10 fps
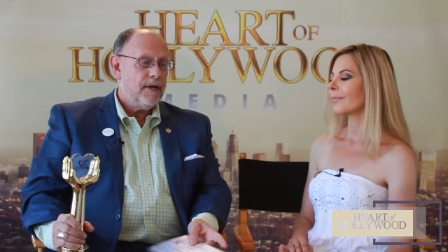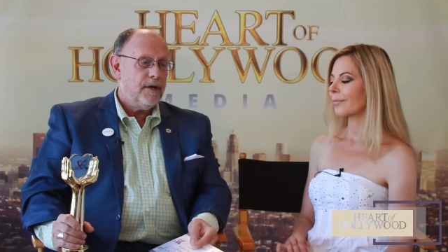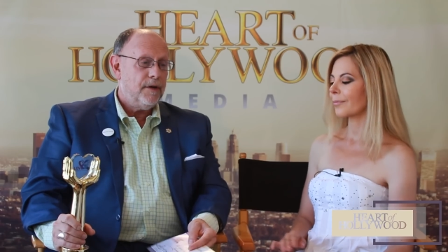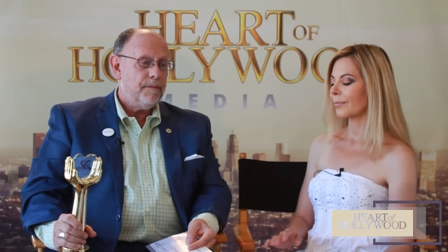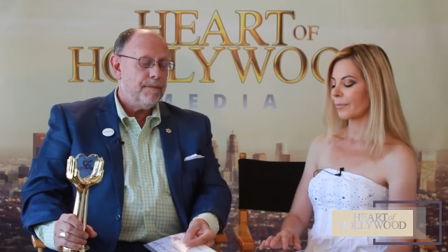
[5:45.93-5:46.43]

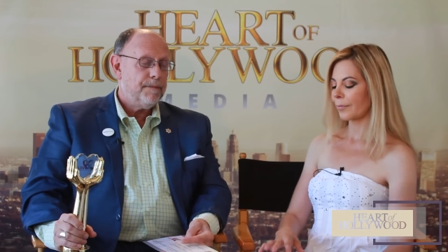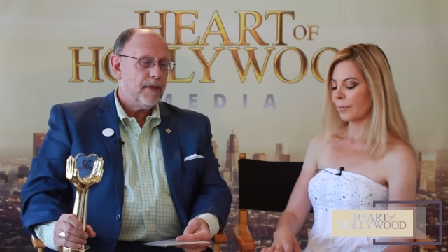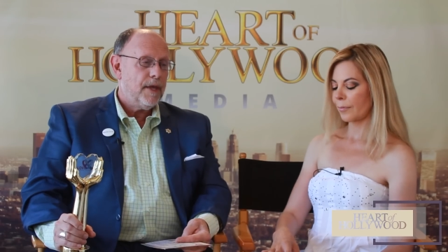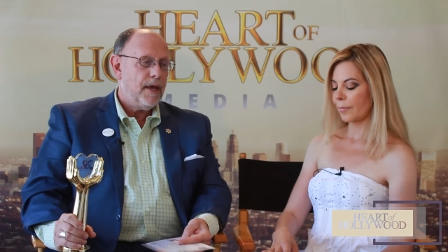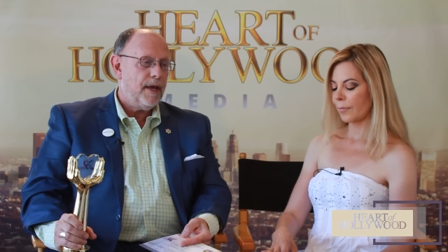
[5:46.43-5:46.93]
Speaker 1: Um,
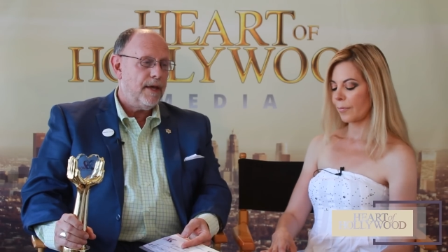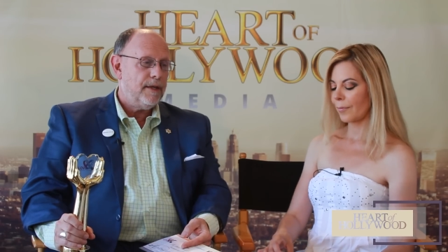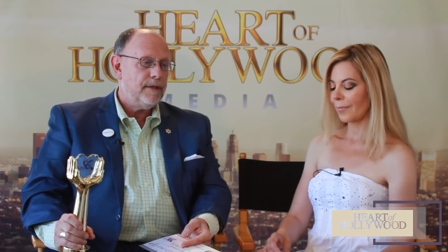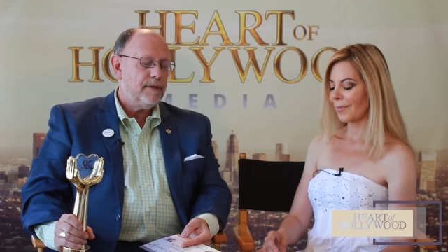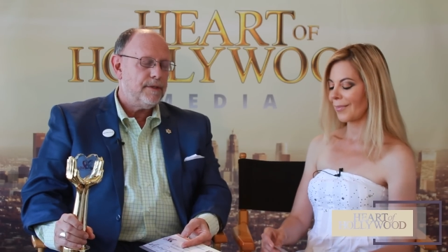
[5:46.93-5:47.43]

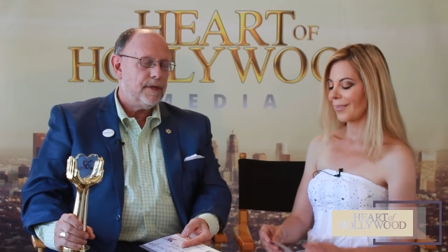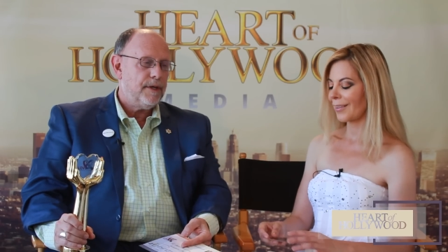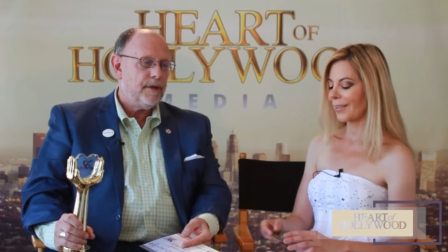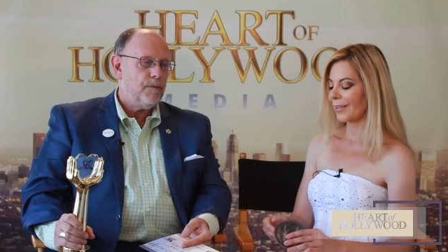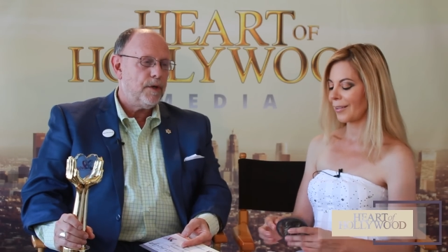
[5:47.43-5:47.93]
and
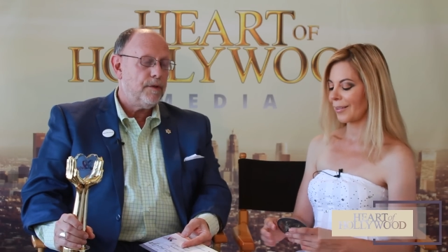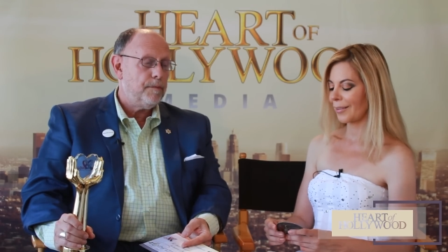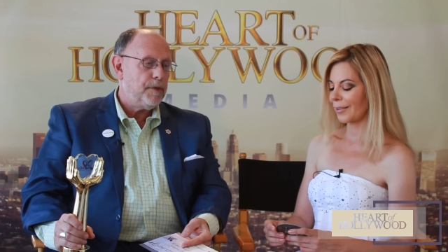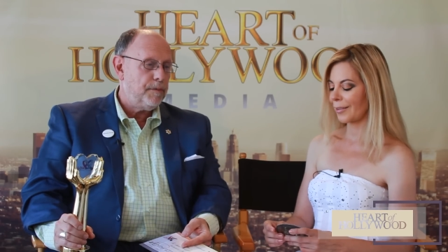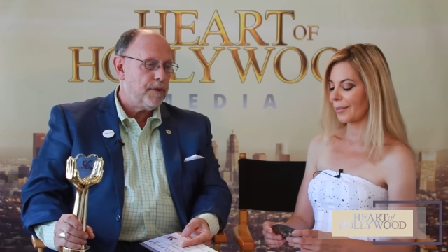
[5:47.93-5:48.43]
uh, one of the
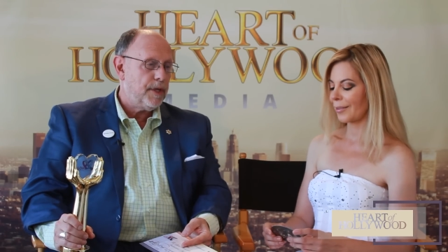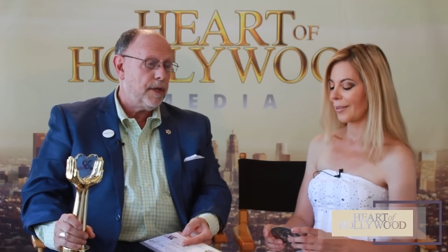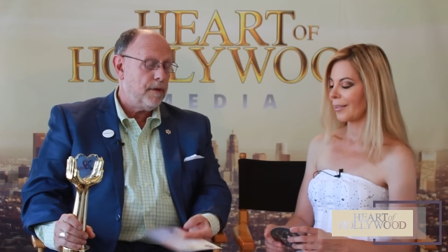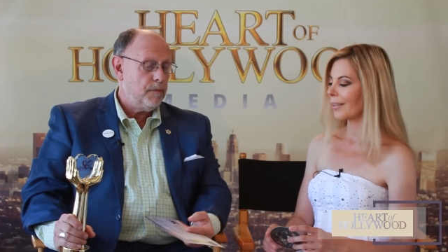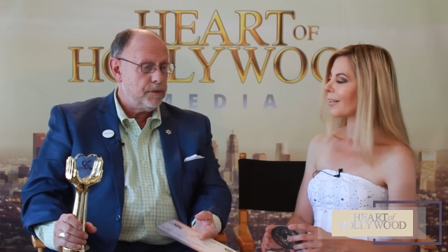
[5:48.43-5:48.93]
people that
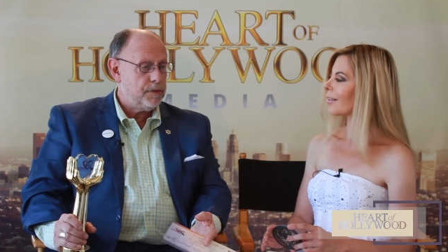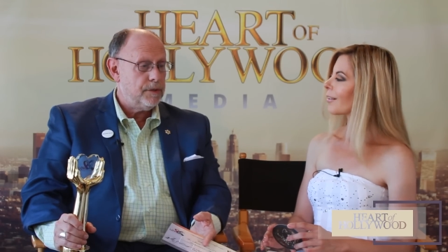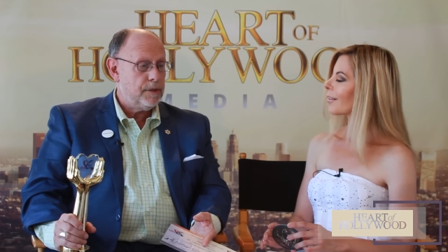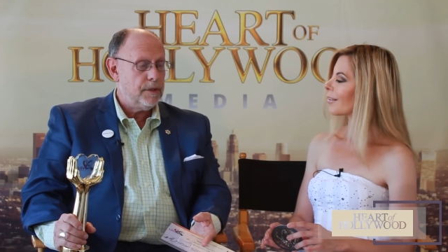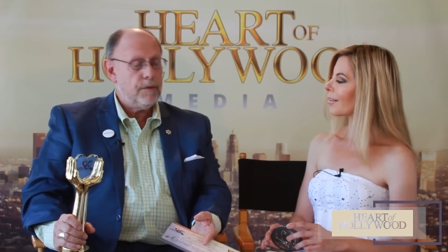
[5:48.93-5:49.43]
I
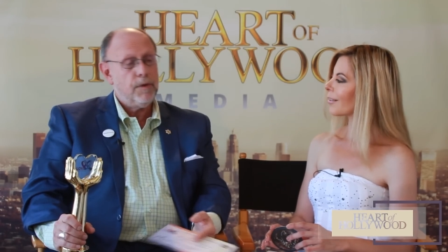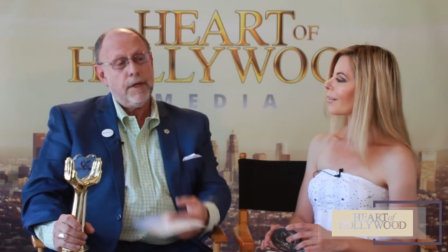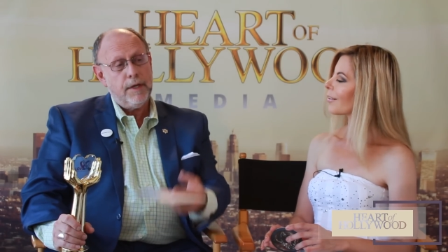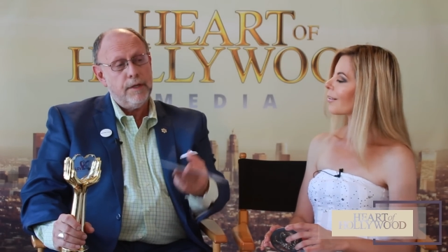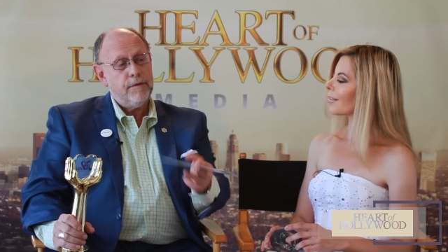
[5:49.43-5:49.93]
recently, well,
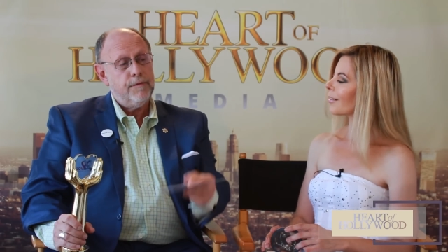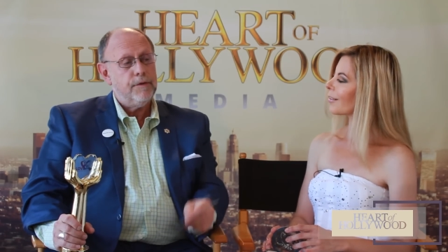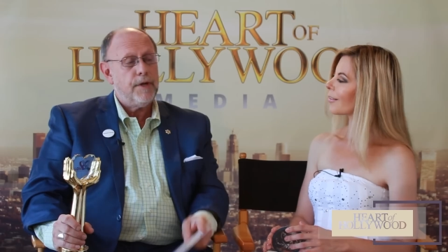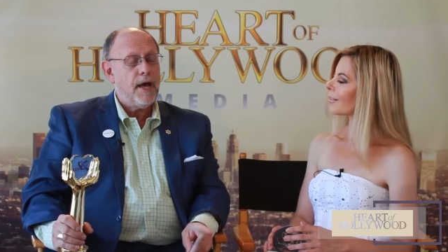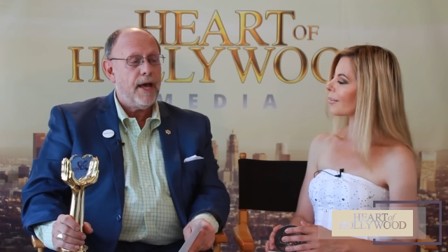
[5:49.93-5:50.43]
I
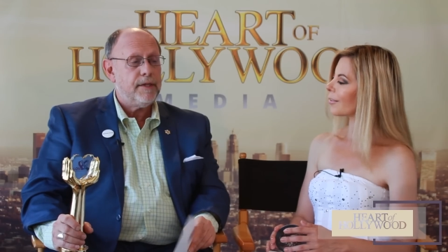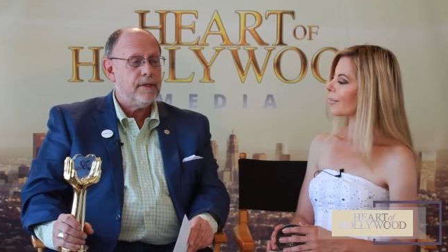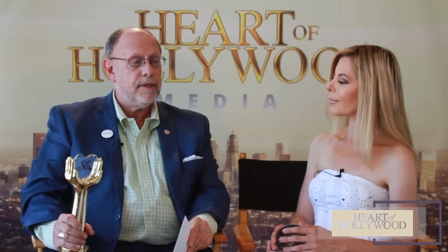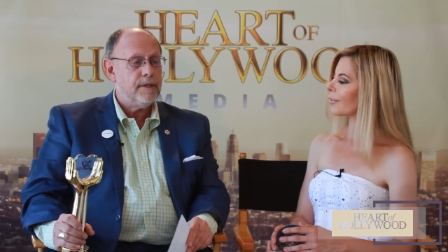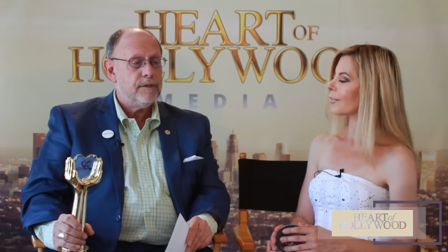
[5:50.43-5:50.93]
interviewed,
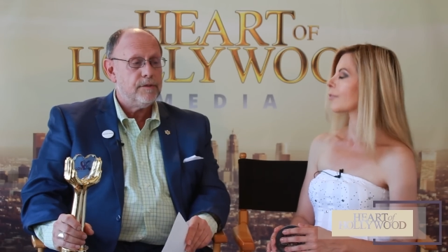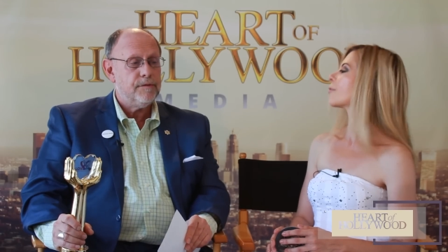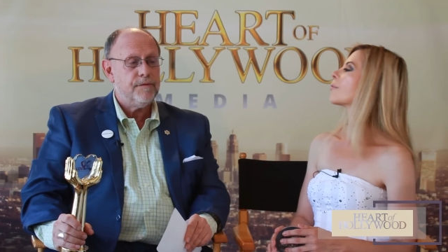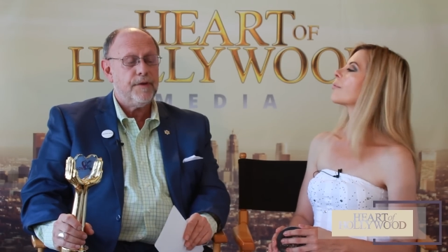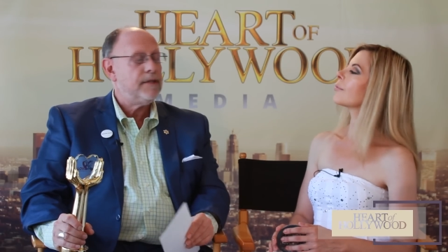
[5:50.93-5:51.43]
Atta
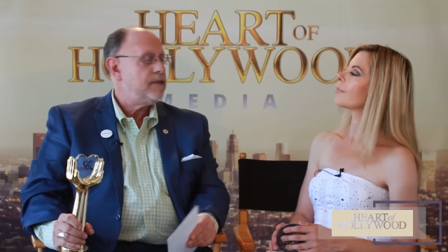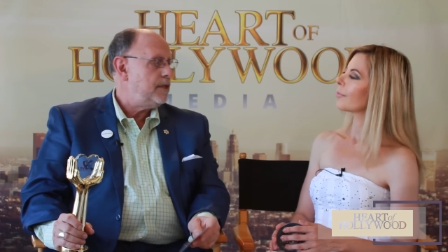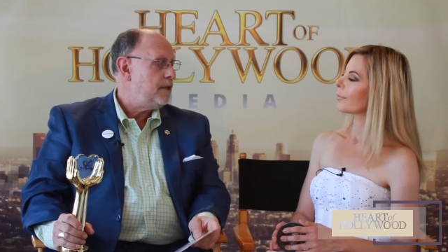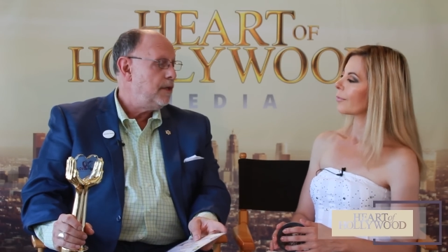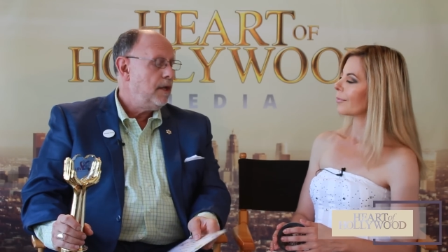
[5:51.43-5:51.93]

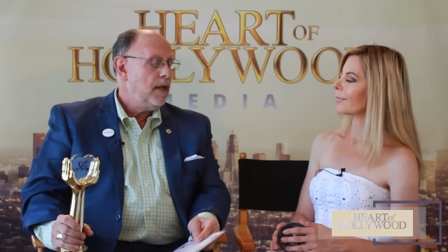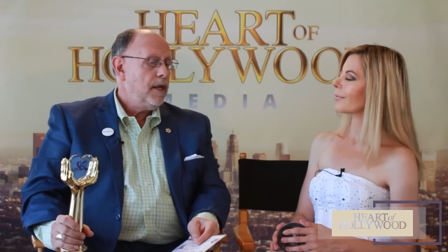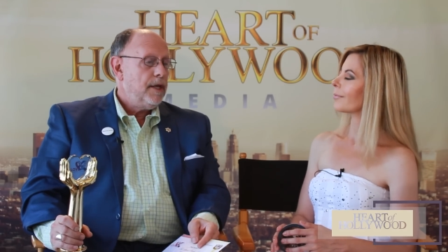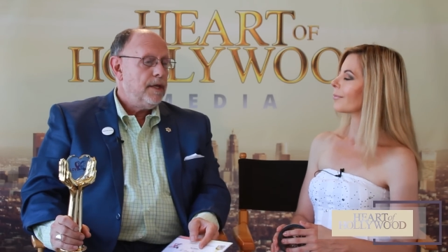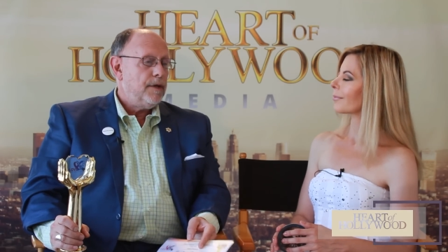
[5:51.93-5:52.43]
Shivanti
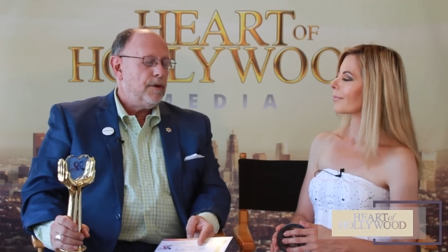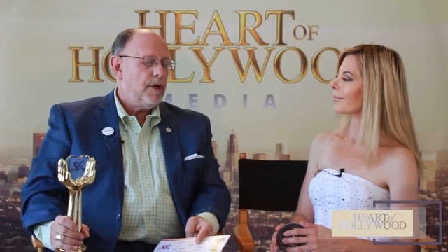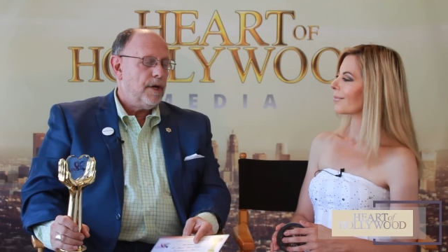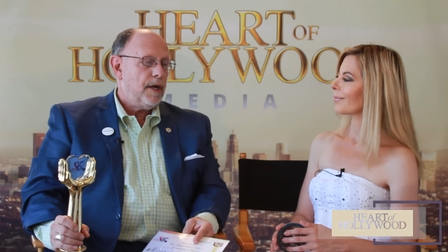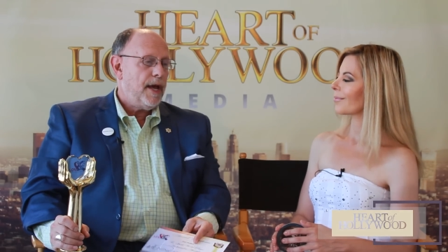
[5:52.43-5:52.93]

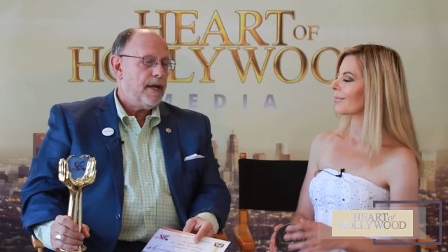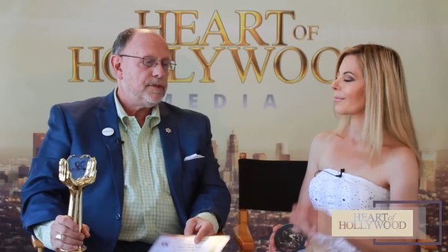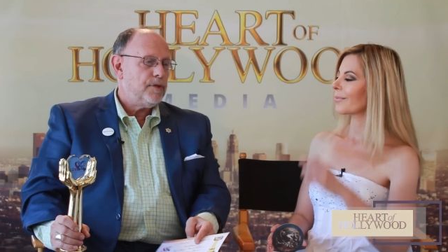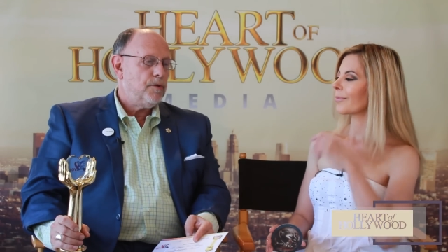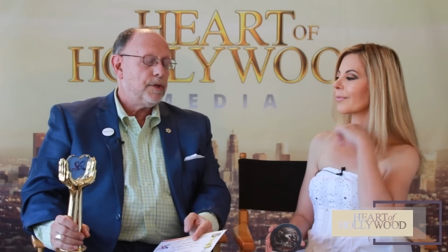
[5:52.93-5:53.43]
uh,
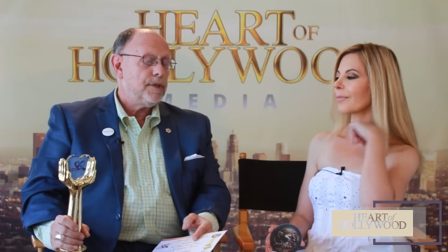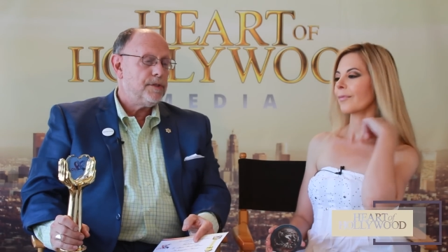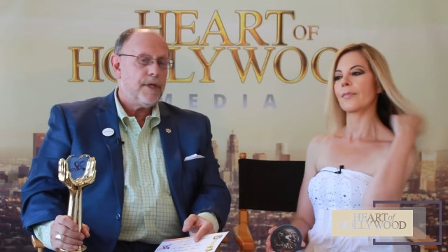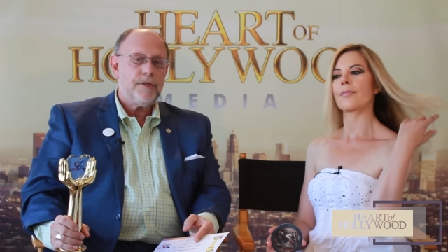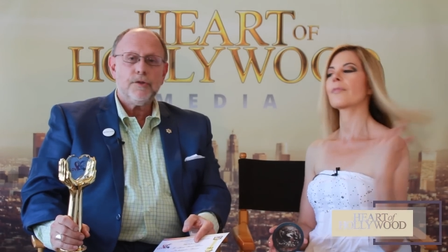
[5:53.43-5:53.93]
has an
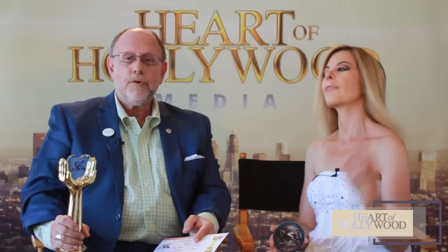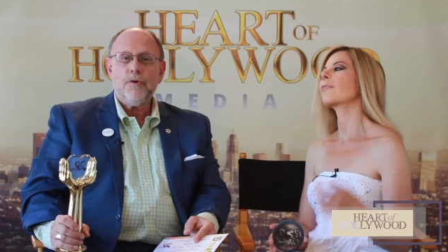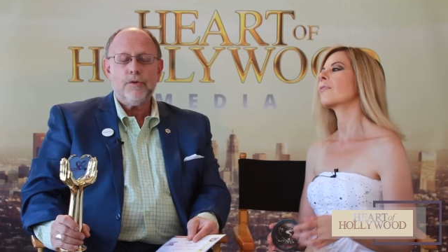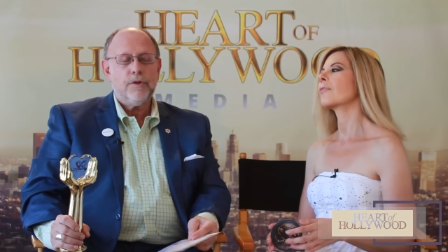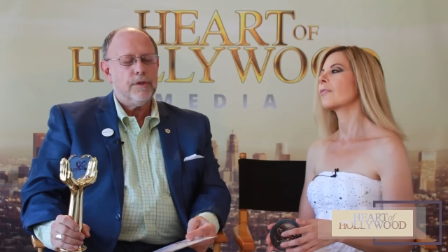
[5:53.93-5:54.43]
organization
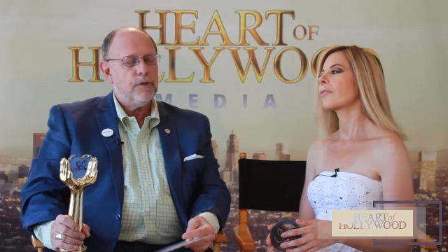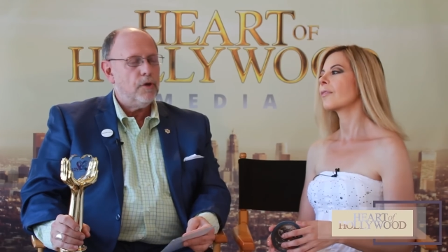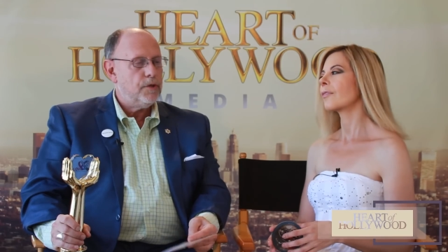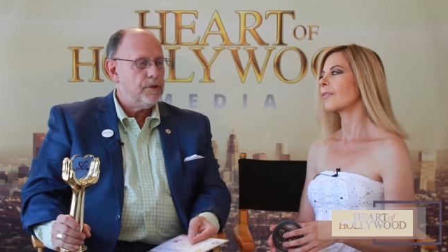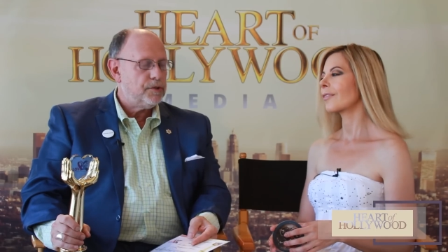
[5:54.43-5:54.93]
called the
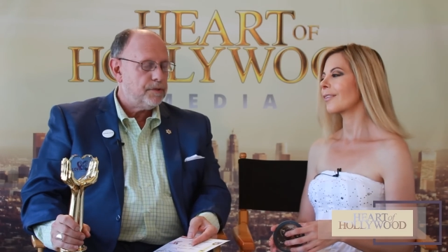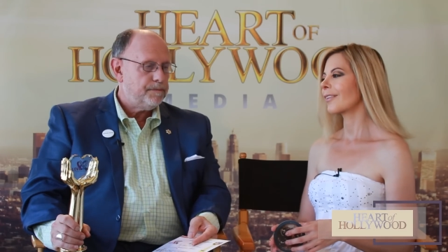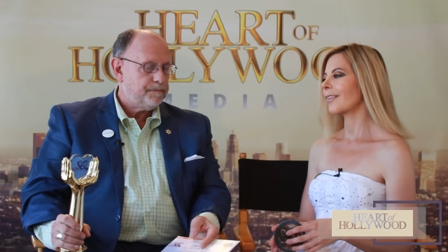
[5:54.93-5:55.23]
Lotus